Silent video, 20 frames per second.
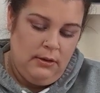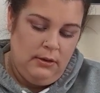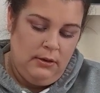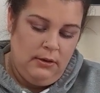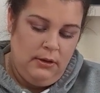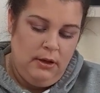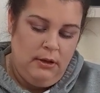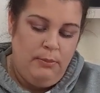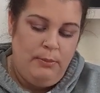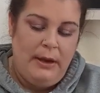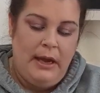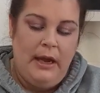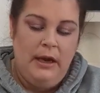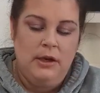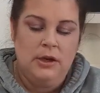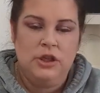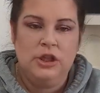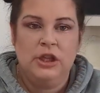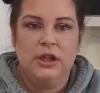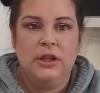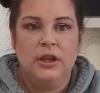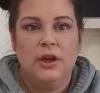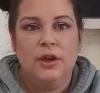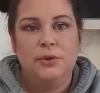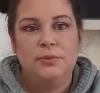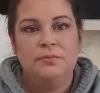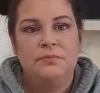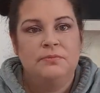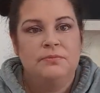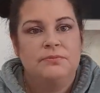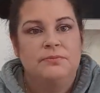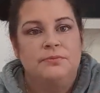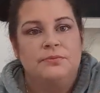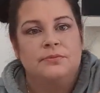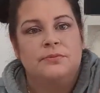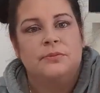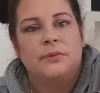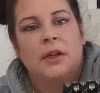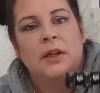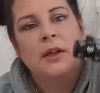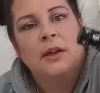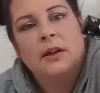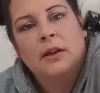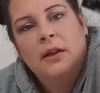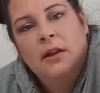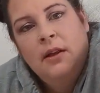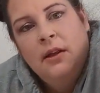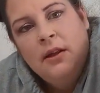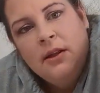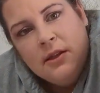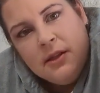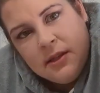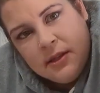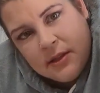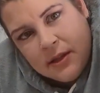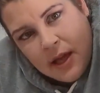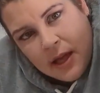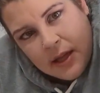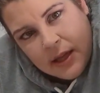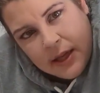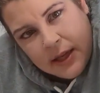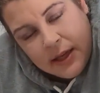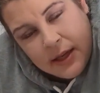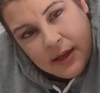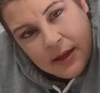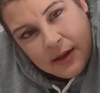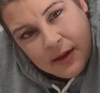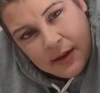Cute packaging though. Got like